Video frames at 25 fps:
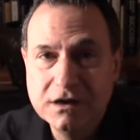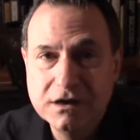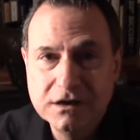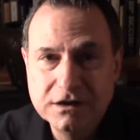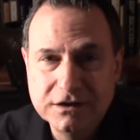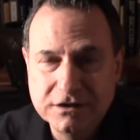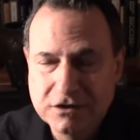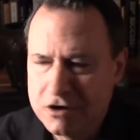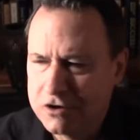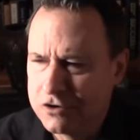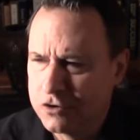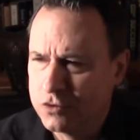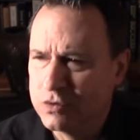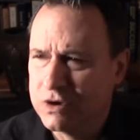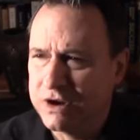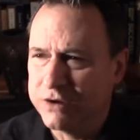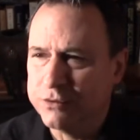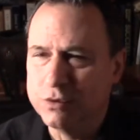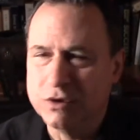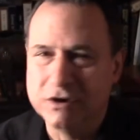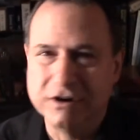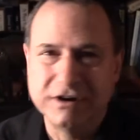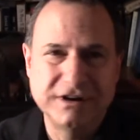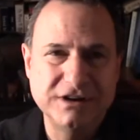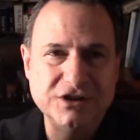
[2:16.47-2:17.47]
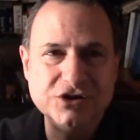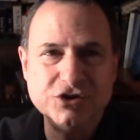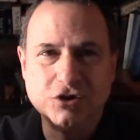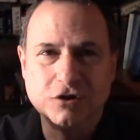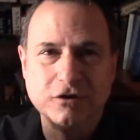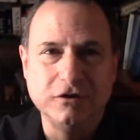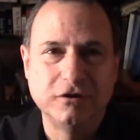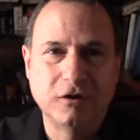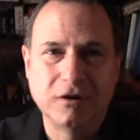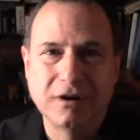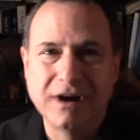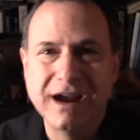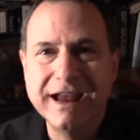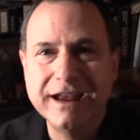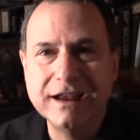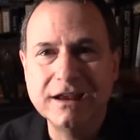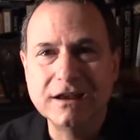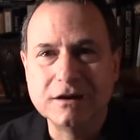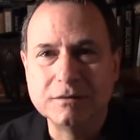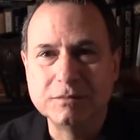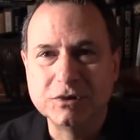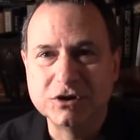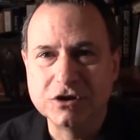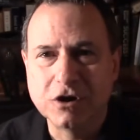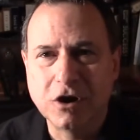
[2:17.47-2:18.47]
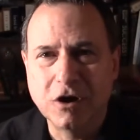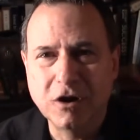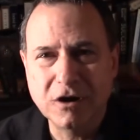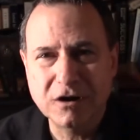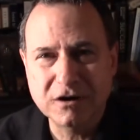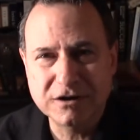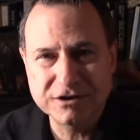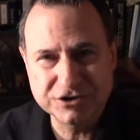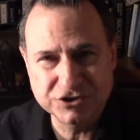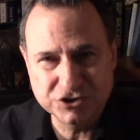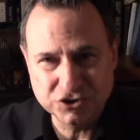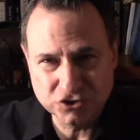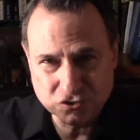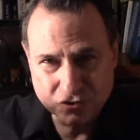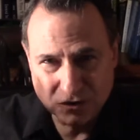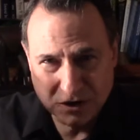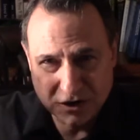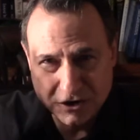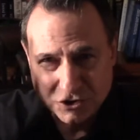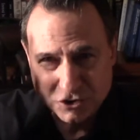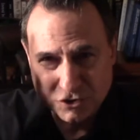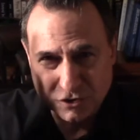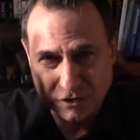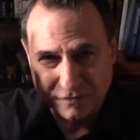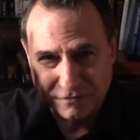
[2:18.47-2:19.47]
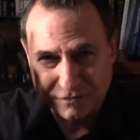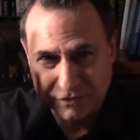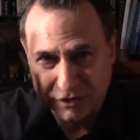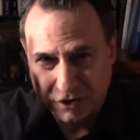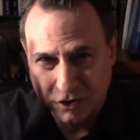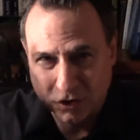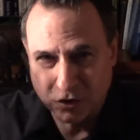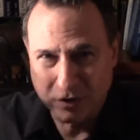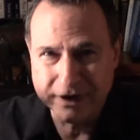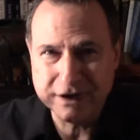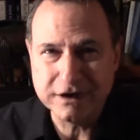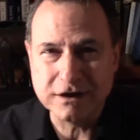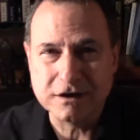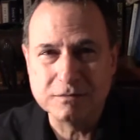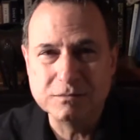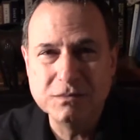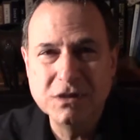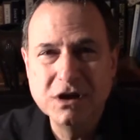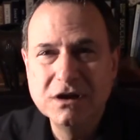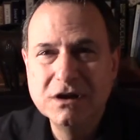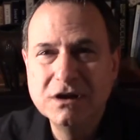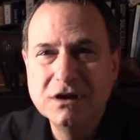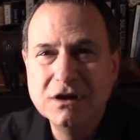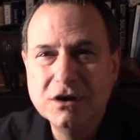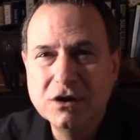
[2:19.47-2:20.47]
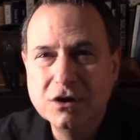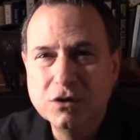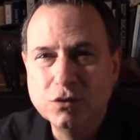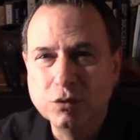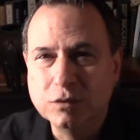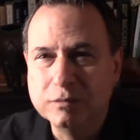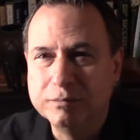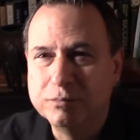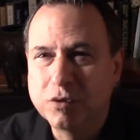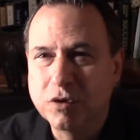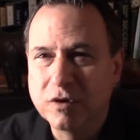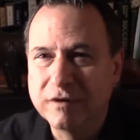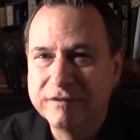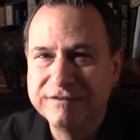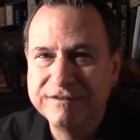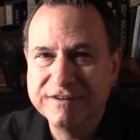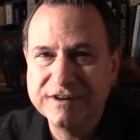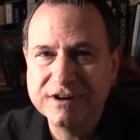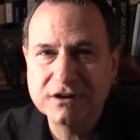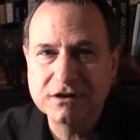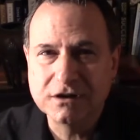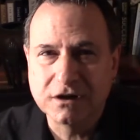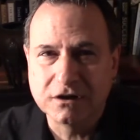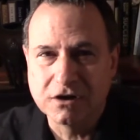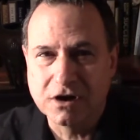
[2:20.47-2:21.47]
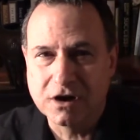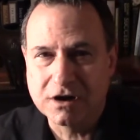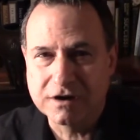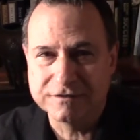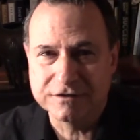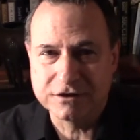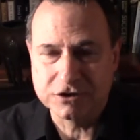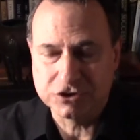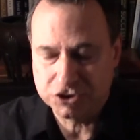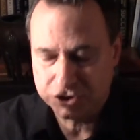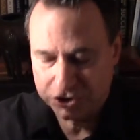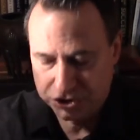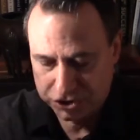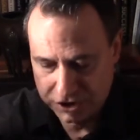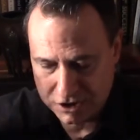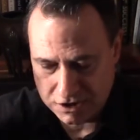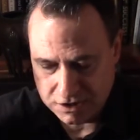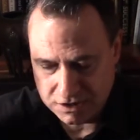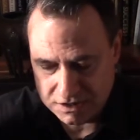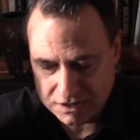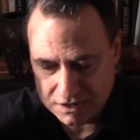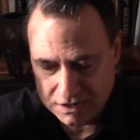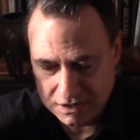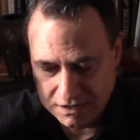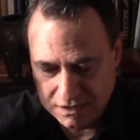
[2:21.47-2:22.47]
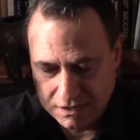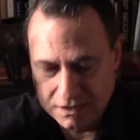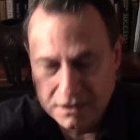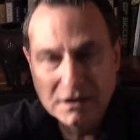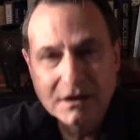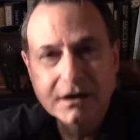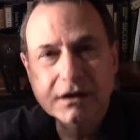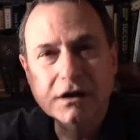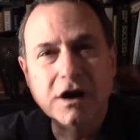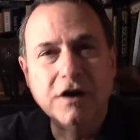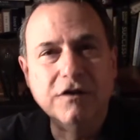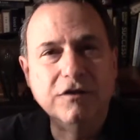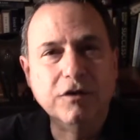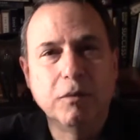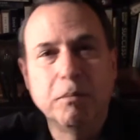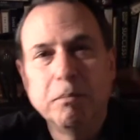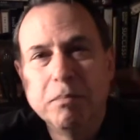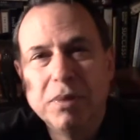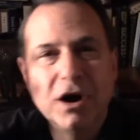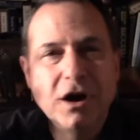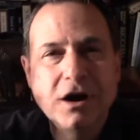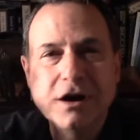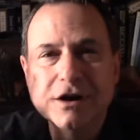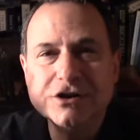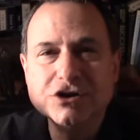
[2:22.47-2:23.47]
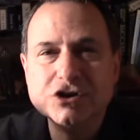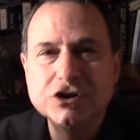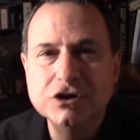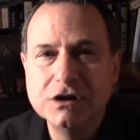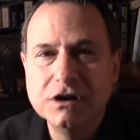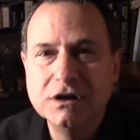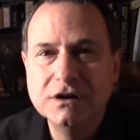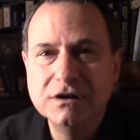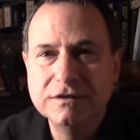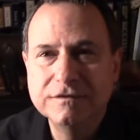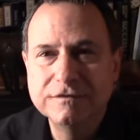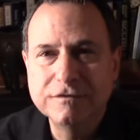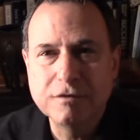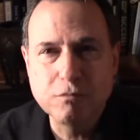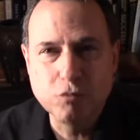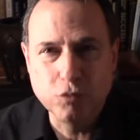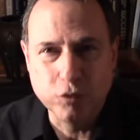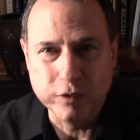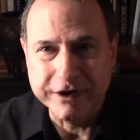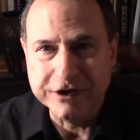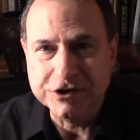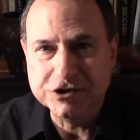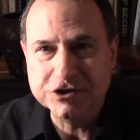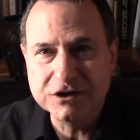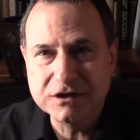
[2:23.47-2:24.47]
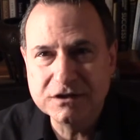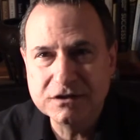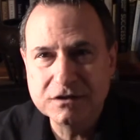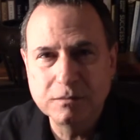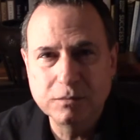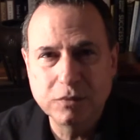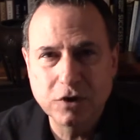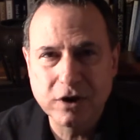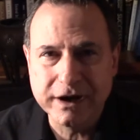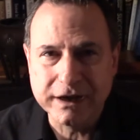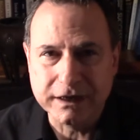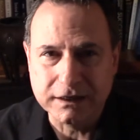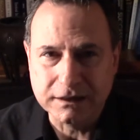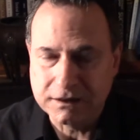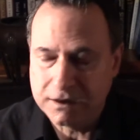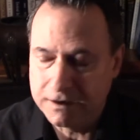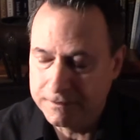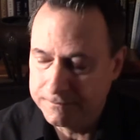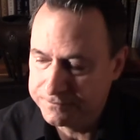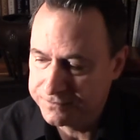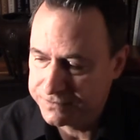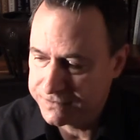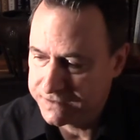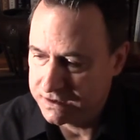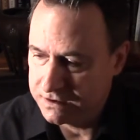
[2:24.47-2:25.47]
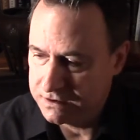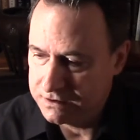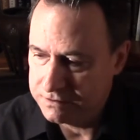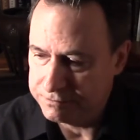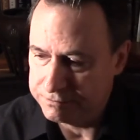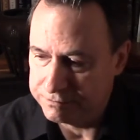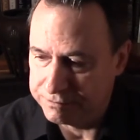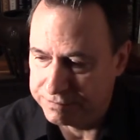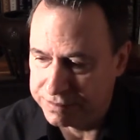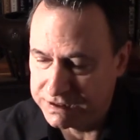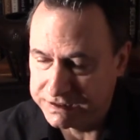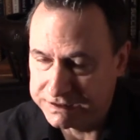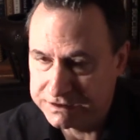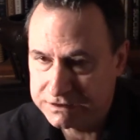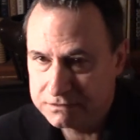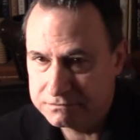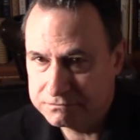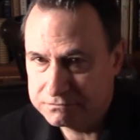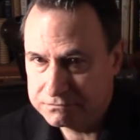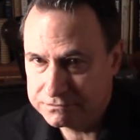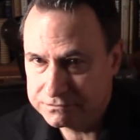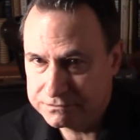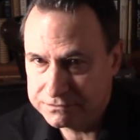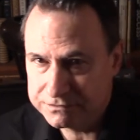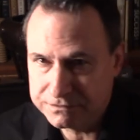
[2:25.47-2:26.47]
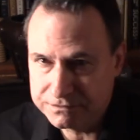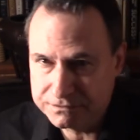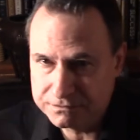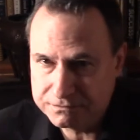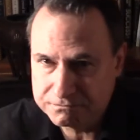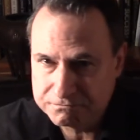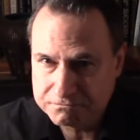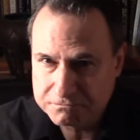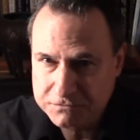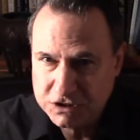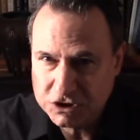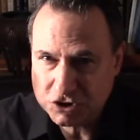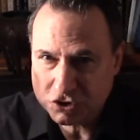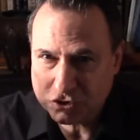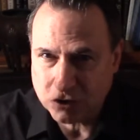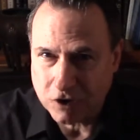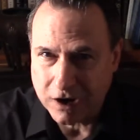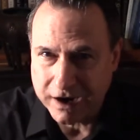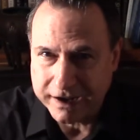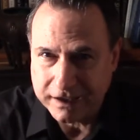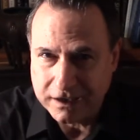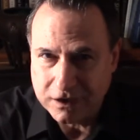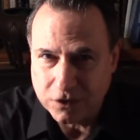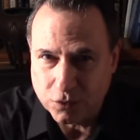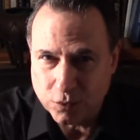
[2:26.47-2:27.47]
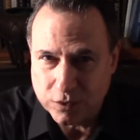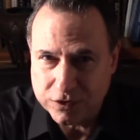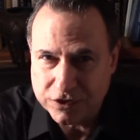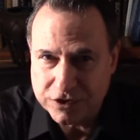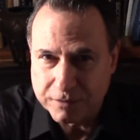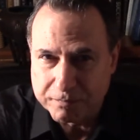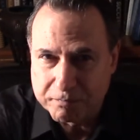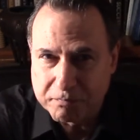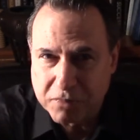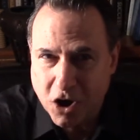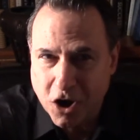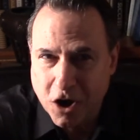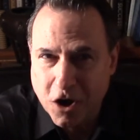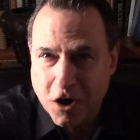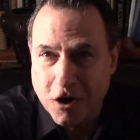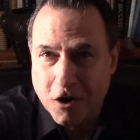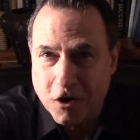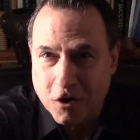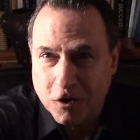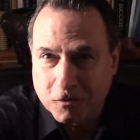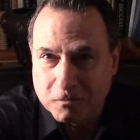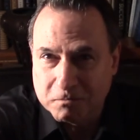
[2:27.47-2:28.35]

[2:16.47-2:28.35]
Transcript: not only would it injure your hand, but the hard structure of the cranium would prevent a lot of the shock of a punch from reaching the brain. But striking with the palm